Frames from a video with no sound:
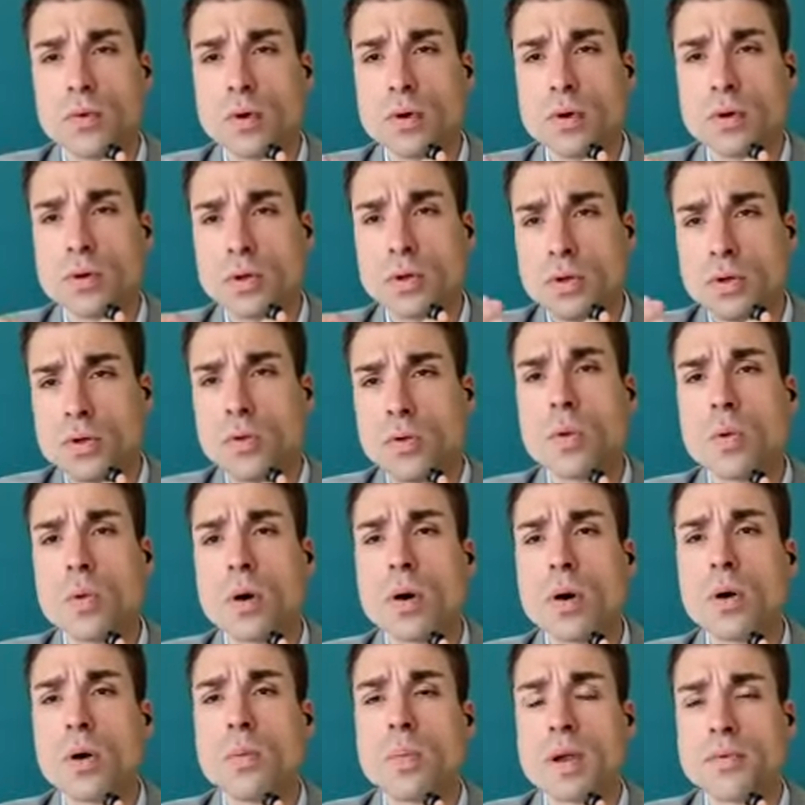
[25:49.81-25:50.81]
For you
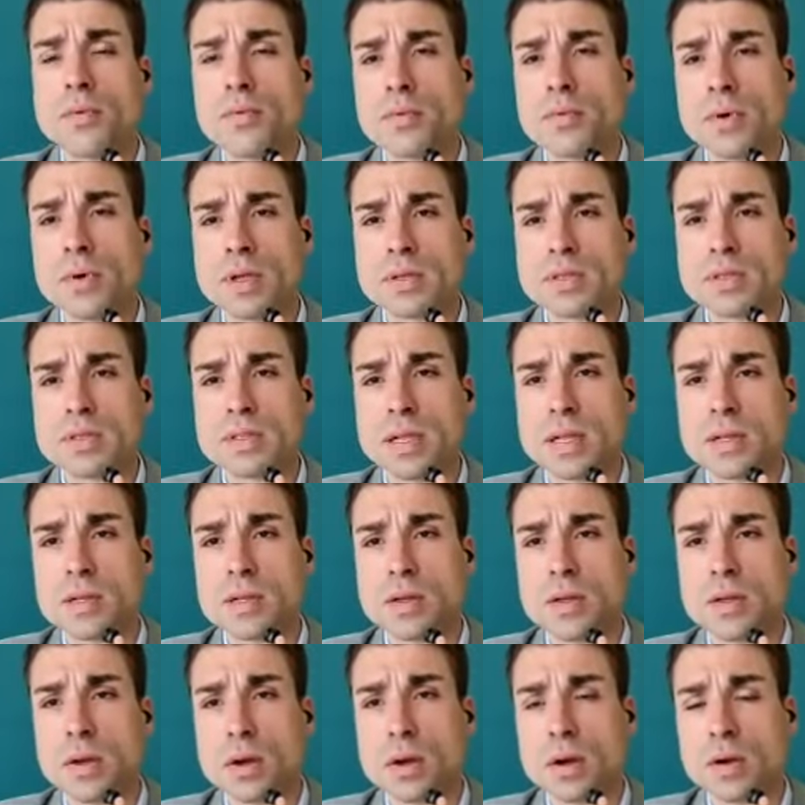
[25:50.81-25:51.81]
all, my friends,
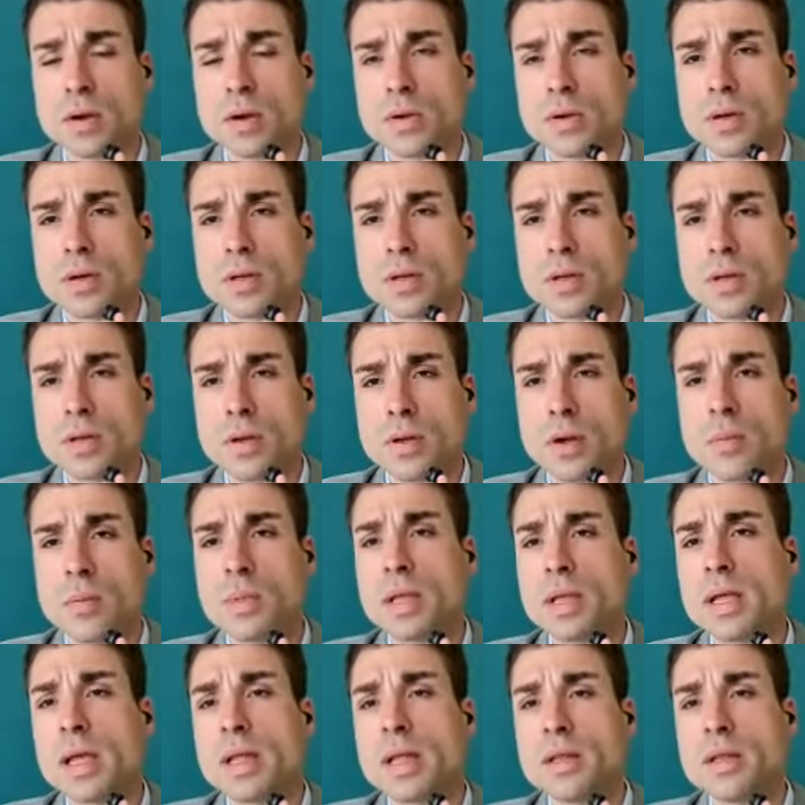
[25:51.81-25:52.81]
that are not
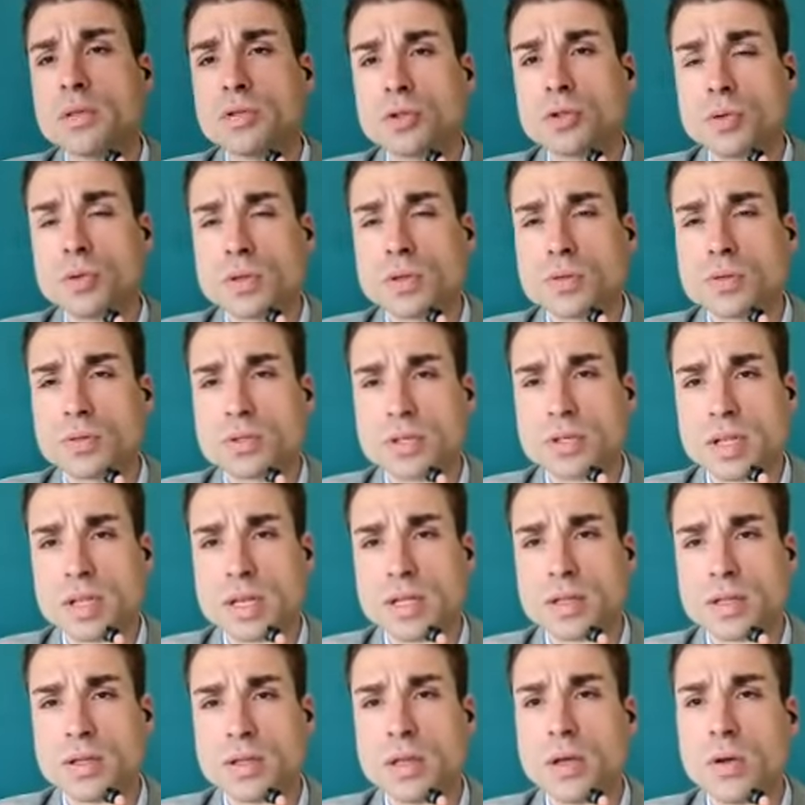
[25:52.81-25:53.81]
obligated to
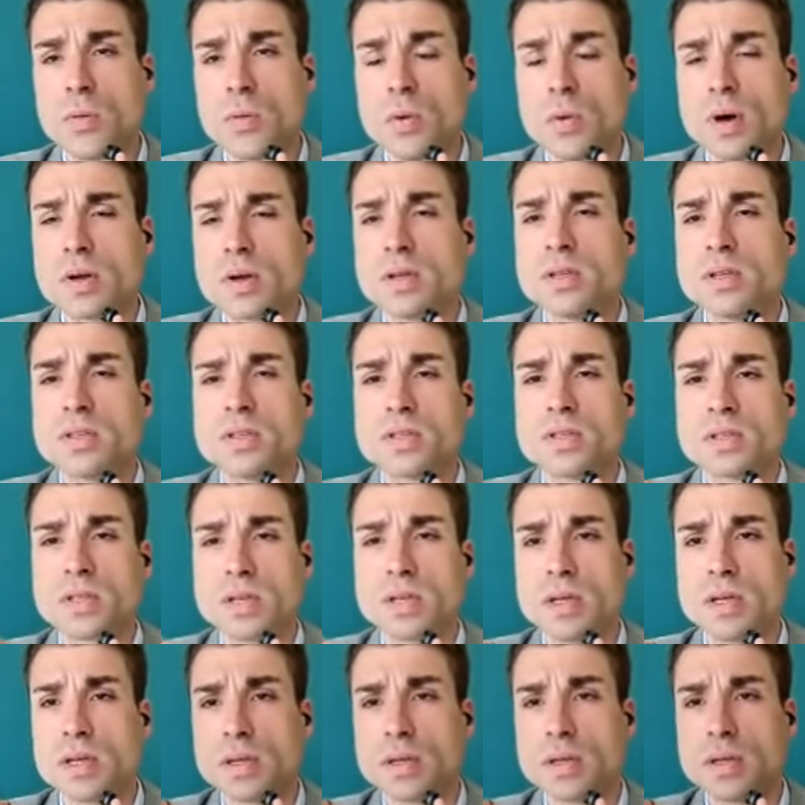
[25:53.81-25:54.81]
understand what is
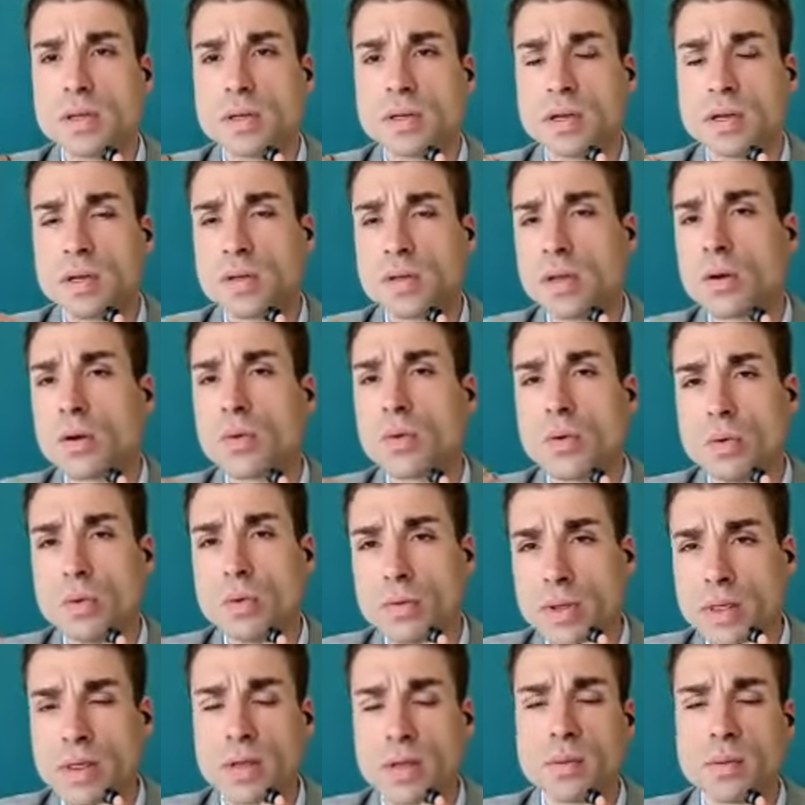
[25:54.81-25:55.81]
an
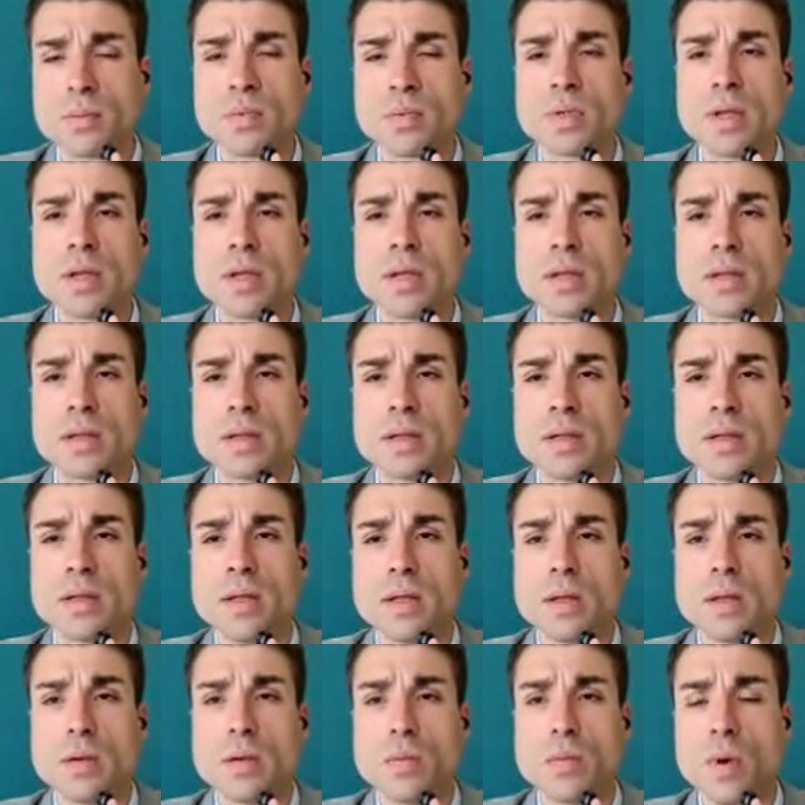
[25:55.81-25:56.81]
algorithm and
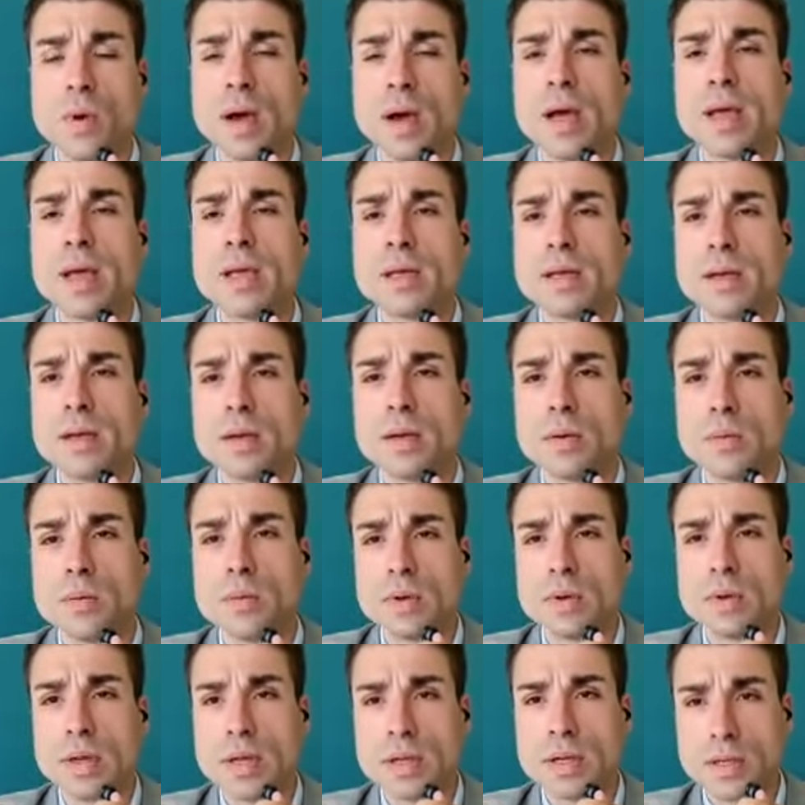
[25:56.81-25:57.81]
why
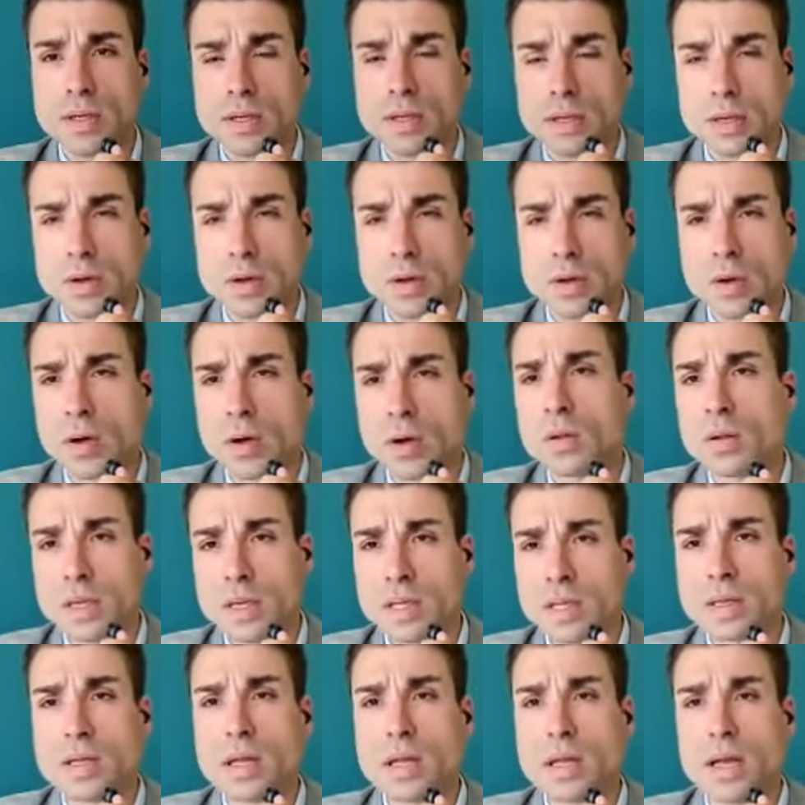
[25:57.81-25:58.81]
we
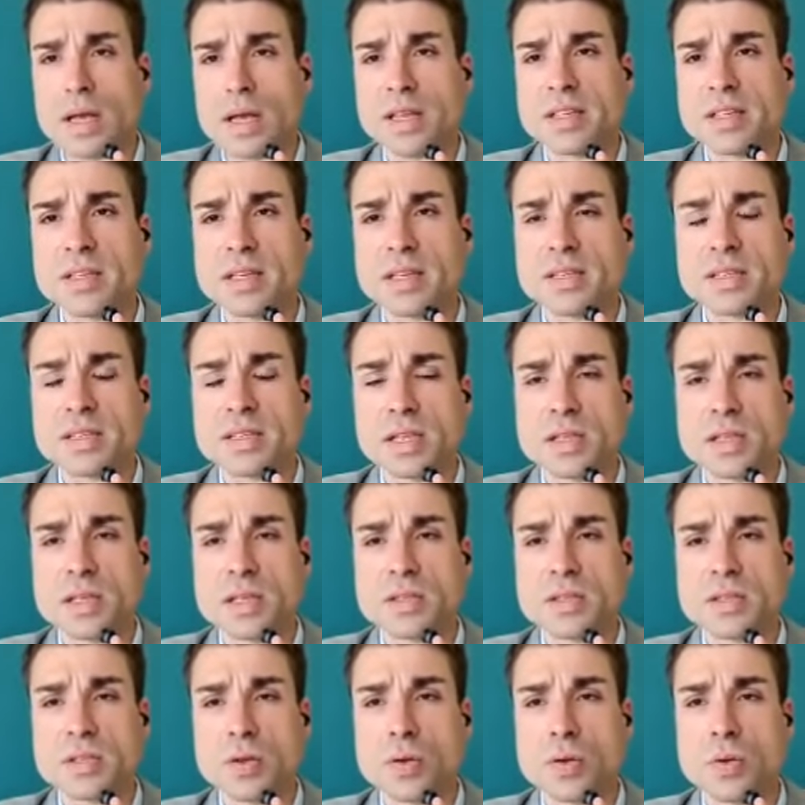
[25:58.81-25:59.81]
call it as a
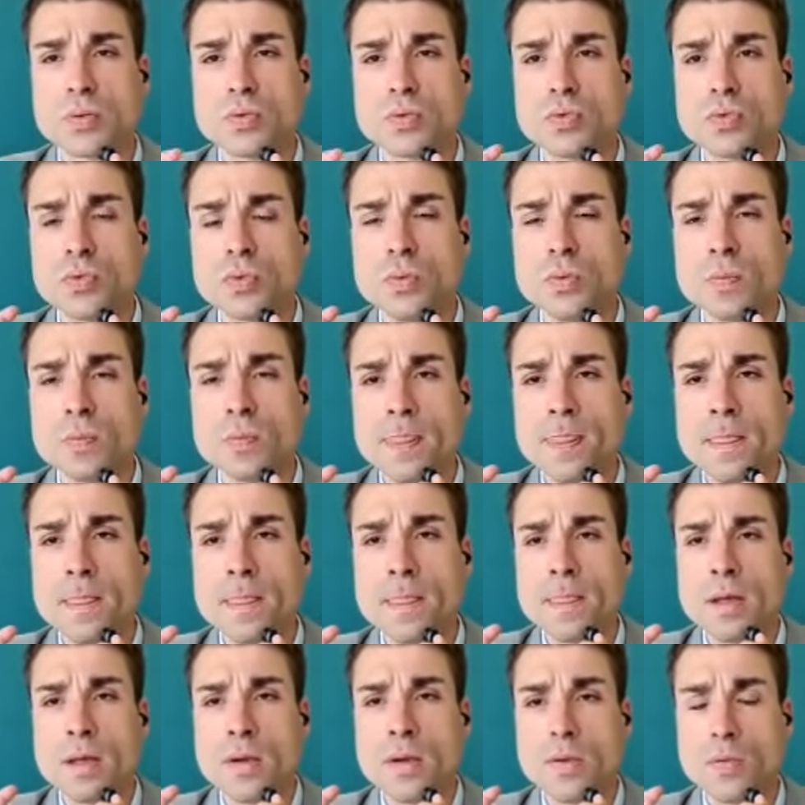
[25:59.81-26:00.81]
statistical tool,
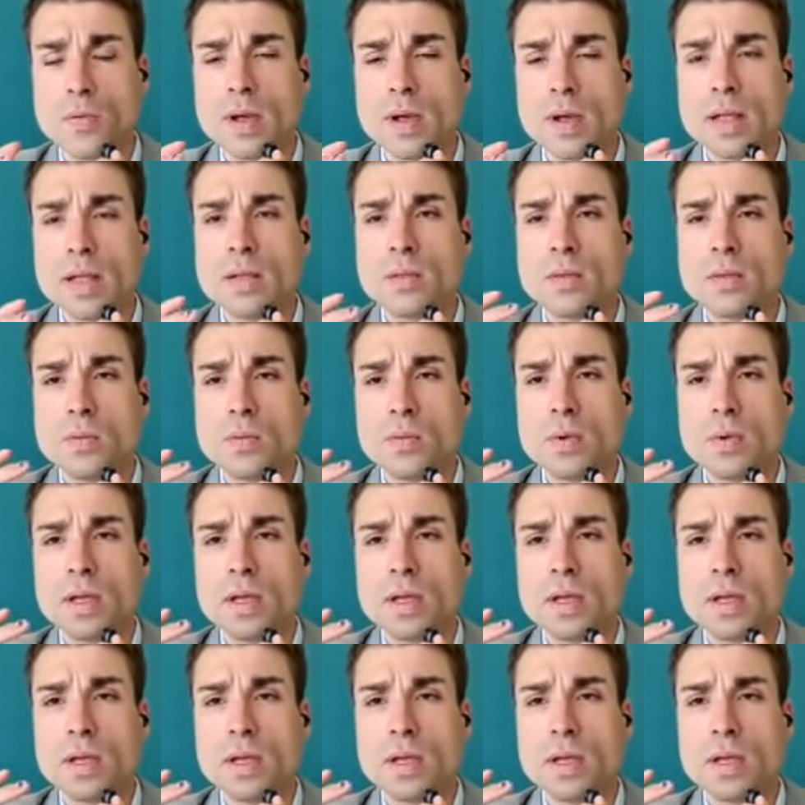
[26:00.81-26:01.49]
when